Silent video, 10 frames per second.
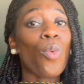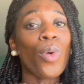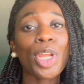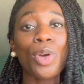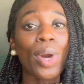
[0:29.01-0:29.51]

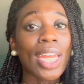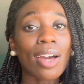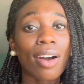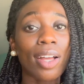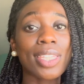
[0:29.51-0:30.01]
What are you
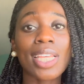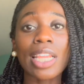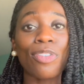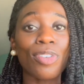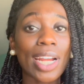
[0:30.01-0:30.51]
waiting on?
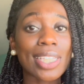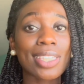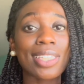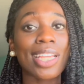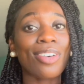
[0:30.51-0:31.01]
Tell a friend
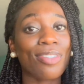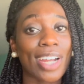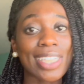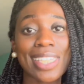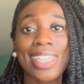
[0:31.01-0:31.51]
to tell a
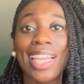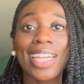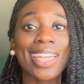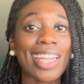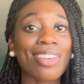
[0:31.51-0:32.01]
friend to tell
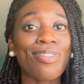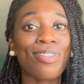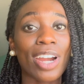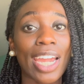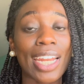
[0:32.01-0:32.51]
another
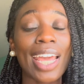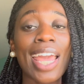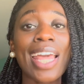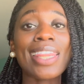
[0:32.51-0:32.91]
friend